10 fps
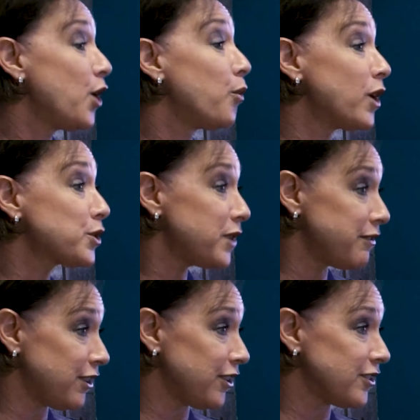what
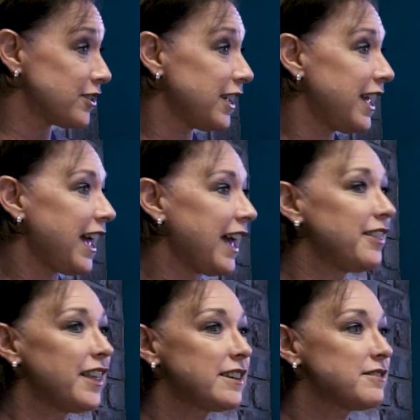we've learned,
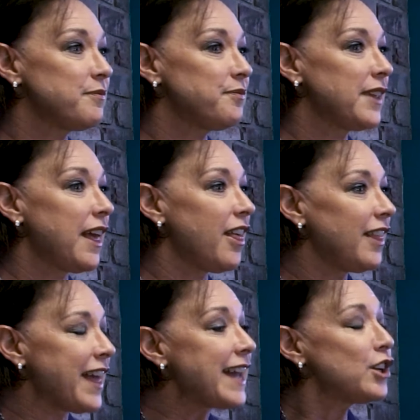and that
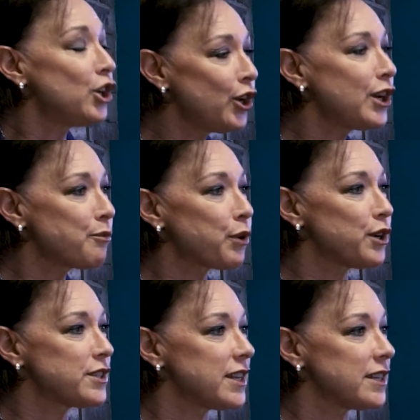that learning
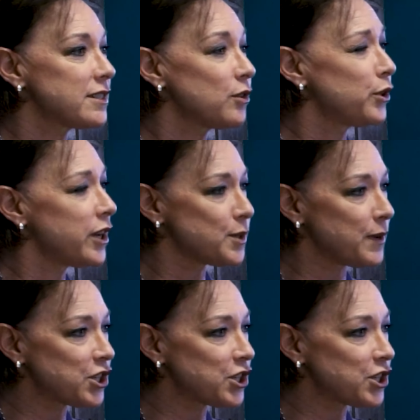process, although it's